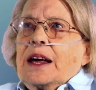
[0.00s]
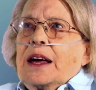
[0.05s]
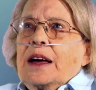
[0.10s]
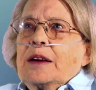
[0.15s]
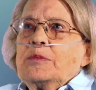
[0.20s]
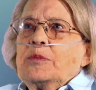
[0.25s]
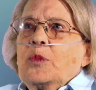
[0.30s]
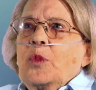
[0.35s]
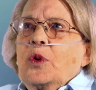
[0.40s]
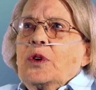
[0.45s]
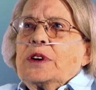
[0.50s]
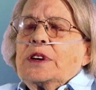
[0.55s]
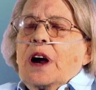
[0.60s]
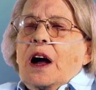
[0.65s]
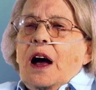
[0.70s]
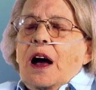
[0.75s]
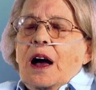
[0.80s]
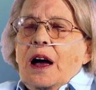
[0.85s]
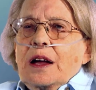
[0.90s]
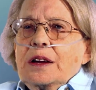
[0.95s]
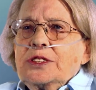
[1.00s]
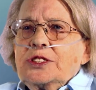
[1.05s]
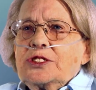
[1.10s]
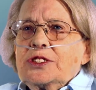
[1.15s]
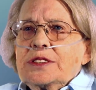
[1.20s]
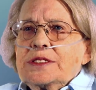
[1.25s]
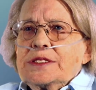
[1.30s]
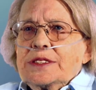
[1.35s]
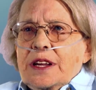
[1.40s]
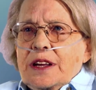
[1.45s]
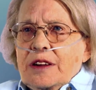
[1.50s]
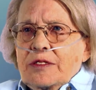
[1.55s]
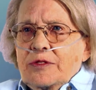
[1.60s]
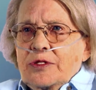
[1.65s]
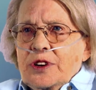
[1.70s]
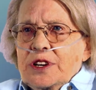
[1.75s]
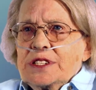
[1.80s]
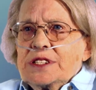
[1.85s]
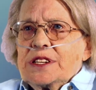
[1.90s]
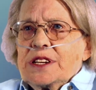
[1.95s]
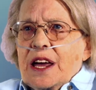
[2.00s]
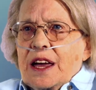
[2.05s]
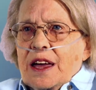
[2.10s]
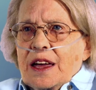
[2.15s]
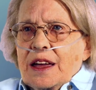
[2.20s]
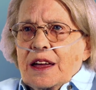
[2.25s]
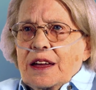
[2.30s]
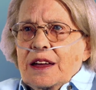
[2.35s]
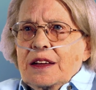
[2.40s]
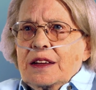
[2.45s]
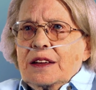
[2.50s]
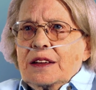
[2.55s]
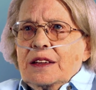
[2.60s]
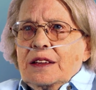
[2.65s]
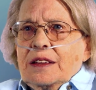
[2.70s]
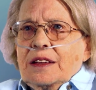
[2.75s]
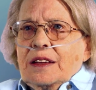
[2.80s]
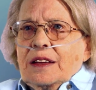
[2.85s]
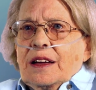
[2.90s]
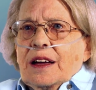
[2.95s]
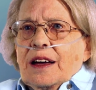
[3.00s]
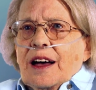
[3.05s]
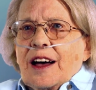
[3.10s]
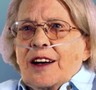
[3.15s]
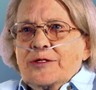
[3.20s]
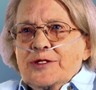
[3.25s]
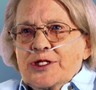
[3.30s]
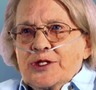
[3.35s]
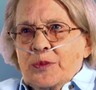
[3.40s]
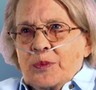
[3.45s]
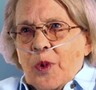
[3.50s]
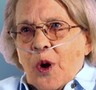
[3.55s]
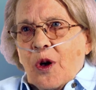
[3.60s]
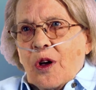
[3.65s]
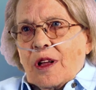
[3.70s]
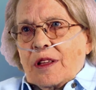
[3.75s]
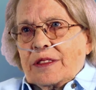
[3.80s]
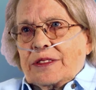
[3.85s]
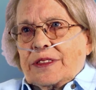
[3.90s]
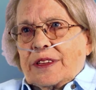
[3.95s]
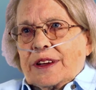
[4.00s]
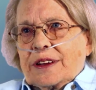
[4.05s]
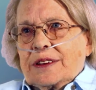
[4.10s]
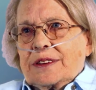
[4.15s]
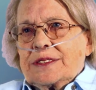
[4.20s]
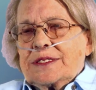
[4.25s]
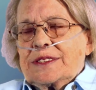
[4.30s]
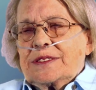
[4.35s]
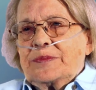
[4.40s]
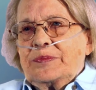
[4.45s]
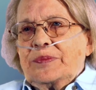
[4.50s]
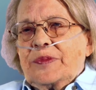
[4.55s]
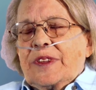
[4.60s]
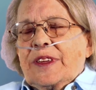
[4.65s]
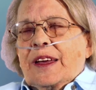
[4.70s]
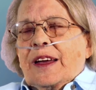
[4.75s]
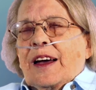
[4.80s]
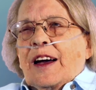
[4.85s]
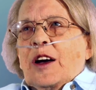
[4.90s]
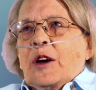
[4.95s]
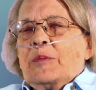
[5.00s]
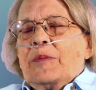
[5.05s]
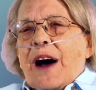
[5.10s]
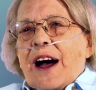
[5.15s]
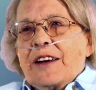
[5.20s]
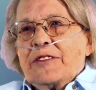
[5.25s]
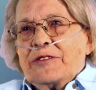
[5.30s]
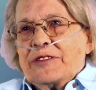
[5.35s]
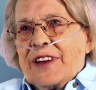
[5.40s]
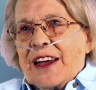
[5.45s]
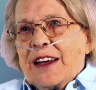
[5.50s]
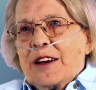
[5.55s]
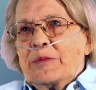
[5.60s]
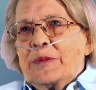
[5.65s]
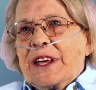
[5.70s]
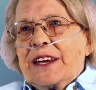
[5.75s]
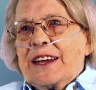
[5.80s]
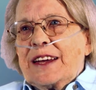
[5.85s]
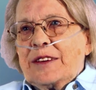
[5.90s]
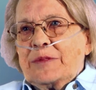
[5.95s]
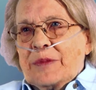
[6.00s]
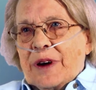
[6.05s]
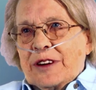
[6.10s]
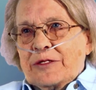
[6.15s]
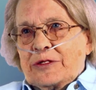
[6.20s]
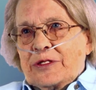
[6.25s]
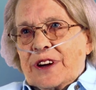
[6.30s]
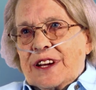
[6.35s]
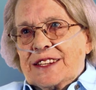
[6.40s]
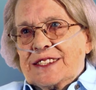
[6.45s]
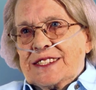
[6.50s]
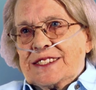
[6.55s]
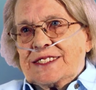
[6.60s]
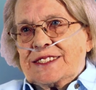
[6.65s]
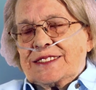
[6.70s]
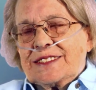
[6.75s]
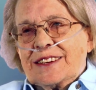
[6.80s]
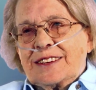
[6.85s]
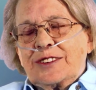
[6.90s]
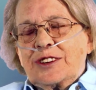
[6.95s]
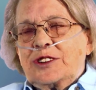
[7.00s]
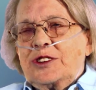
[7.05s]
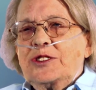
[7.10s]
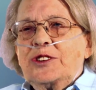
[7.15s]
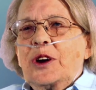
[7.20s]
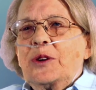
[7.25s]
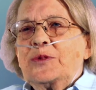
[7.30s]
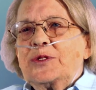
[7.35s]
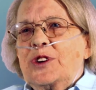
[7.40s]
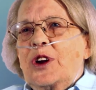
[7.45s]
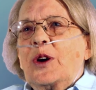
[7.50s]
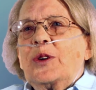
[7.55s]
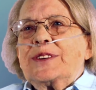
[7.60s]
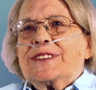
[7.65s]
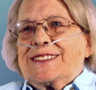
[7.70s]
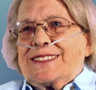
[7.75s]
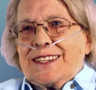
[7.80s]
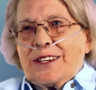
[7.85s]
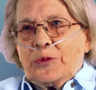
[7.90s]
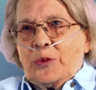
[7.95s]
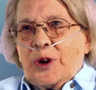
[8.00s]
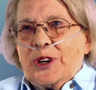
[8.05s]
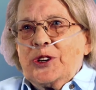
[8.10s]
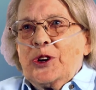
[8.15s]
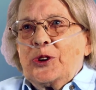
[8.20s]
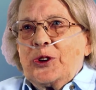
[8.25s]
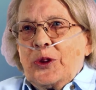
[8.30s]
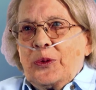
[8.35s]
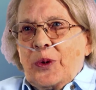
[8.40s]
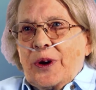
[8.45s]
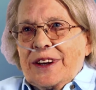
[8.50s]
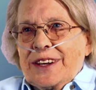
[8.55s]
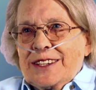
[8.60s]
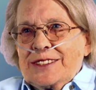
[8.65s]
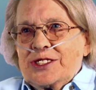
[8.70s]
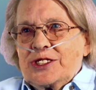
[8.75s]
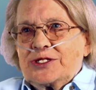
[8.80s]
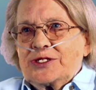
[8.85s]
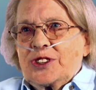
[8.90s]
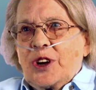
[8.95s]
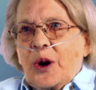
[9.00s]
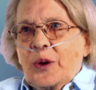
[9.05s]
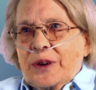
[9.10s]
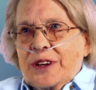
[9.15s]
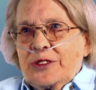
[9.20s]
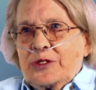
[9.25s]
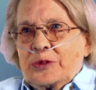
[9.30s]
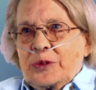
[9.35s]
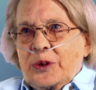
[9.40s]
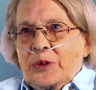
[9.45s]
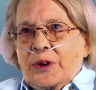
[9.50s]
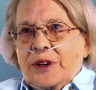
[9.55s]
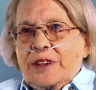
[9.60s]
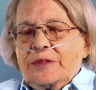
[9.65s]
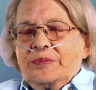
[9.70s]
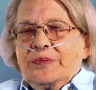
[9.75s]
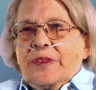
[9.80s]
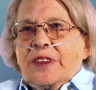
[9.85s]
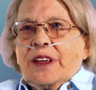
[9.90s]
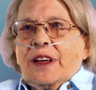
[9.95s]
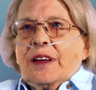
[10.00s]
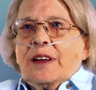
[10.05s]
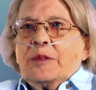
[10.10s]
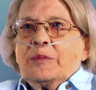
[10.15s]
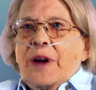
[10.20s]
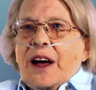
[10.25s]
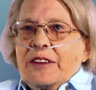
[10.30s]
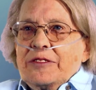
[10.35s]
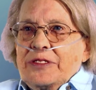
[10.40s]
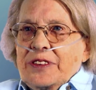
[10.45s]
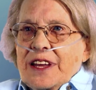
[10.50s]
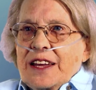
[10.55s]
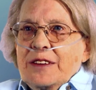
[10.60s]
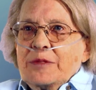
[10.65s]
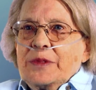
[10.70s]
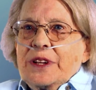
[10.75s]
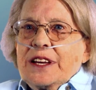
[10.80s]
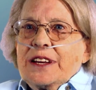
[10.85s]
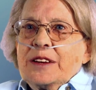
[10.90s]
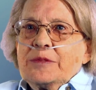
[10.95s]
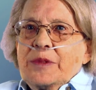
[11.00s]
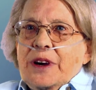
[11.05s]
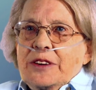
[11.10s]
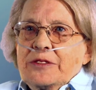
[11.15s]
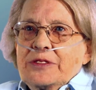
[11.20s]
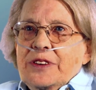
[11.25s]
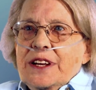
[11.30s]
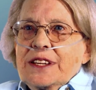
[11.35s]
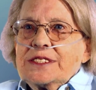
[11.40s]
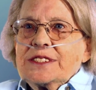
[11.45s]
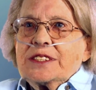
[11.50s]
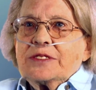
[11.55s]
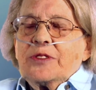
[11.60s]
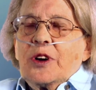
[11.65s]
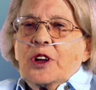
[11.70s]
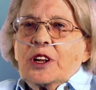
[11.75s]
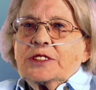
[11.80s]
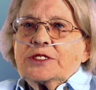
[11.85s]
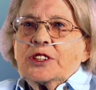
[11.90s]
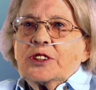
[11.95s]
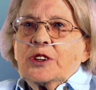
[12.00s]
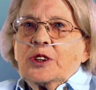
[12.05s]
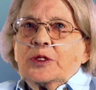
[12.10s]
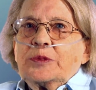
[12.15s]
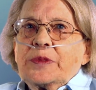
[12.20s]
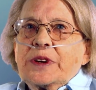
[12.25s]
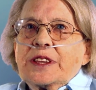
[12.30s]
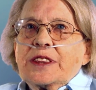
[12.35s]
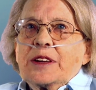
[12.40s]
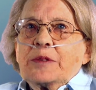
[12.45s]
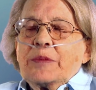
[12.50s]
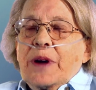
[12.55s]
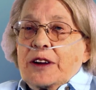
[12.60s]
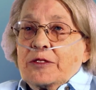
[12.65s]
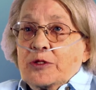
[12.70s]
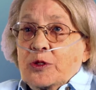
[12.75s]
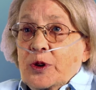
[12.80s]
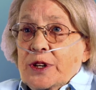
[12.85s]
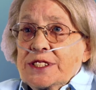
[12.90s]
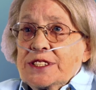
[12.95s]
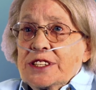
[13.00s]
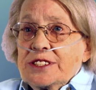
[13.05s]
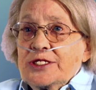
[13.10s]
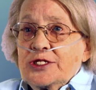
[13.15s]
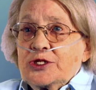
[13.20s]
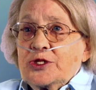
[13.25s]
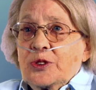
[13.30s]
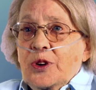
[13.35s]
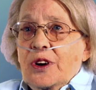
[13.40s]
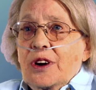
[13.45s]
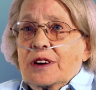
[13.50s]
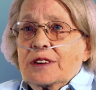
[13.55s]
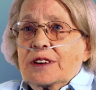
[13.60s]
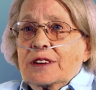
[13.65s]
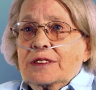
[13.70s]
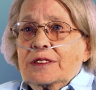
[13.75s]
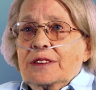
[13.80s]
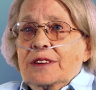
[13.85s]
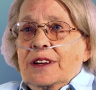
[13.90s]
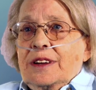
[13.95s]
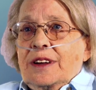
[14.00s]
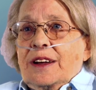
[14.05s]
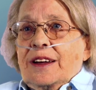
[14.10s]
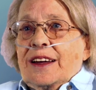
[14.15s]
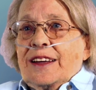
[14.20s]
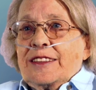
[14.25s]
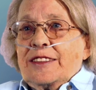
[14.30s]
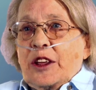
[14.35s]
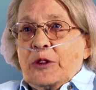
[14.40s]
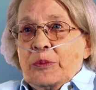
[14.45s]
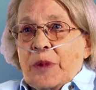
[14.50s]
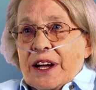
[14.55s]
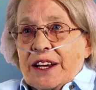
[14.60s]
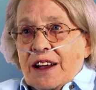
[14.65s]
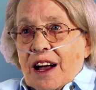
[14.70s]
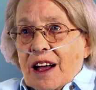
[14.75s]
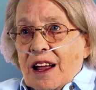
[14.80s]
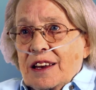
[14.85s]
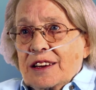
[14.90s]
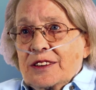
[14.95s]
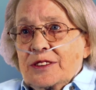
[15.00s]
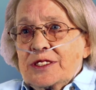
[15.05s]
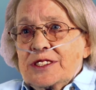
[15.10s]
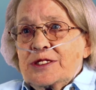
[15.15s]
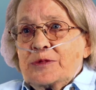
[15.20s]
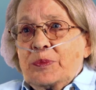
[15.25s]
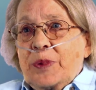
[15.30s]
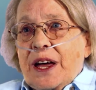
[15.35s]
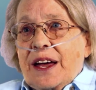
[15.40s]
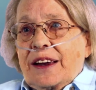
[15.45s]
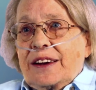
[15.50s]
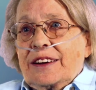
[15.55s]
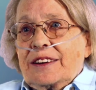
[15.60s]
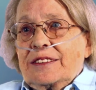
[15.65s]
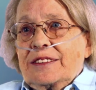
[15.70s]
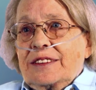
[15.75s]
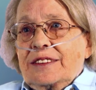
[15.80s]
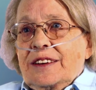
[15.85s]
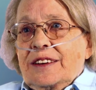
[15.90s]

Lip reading: I'm more conscious every day of small things. My family and my friends, you don't notice it when you're the one that's going through it. My family and my friends have all told me that my voice is stronger, that my color is better,